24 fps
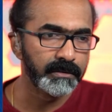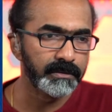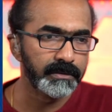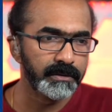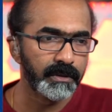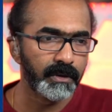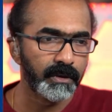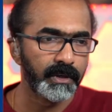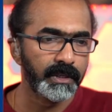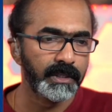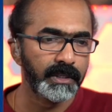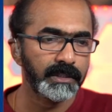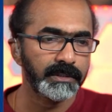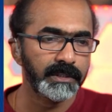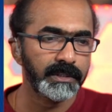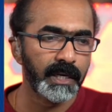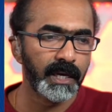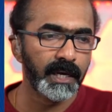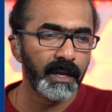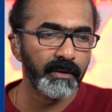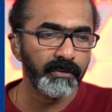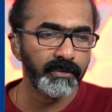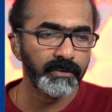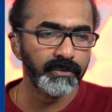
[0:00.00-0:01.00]
No, it doesn't
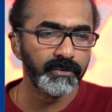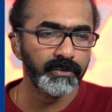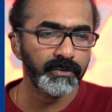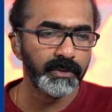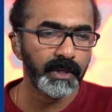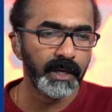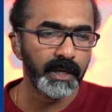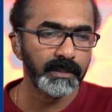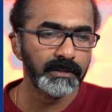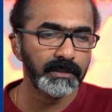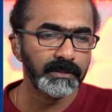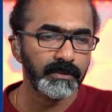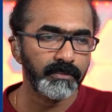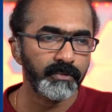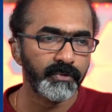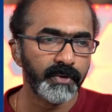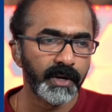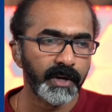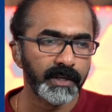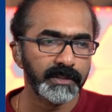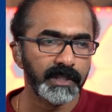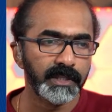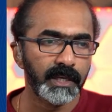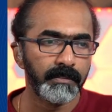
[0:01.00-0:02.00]
allow you to do that. So
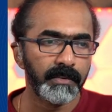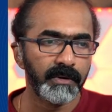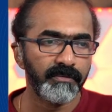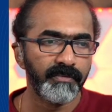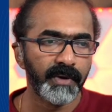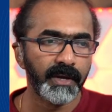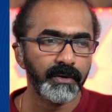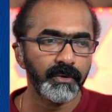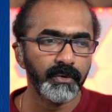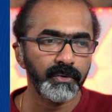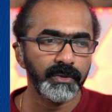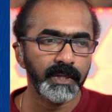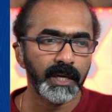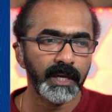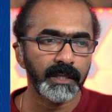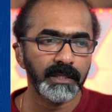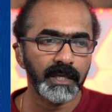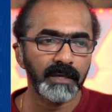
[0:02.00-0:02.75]
for example, if I do that,